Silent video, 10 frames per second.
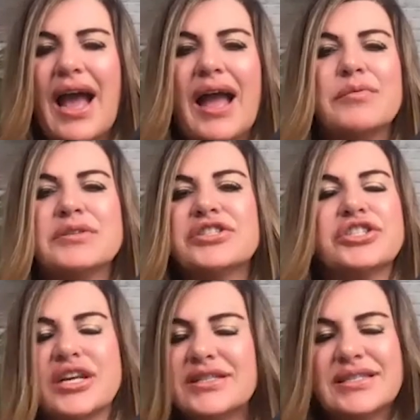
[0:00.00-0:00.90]
I was
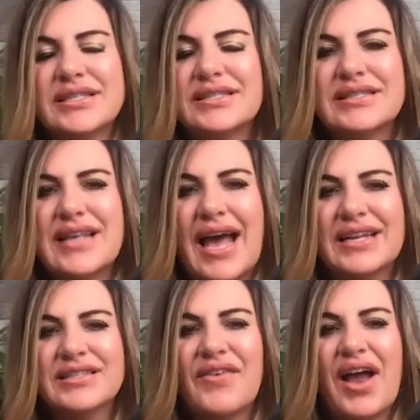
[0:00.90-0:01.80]
just as
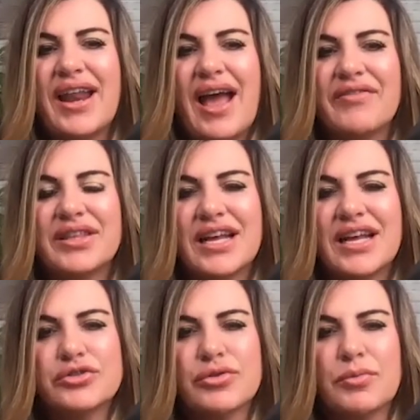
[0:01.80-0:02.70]
satisfied having
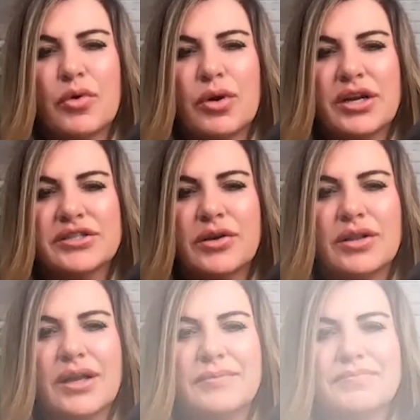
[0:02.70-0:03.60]
that shrimp
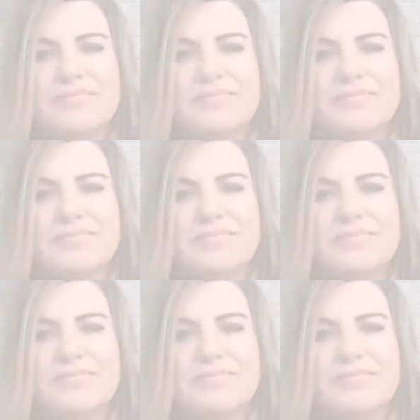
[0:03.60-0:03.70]
gorgonzola.